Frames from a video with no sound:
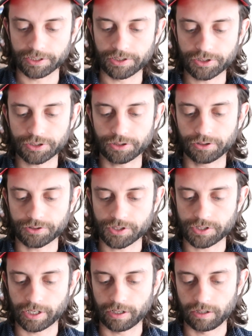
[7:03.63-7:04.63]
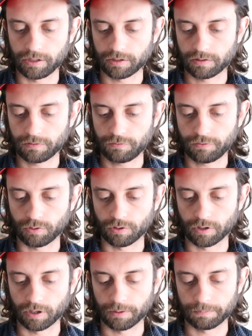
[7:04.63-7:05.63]
These shirts sell
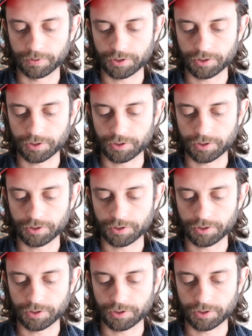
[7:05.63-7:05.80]
for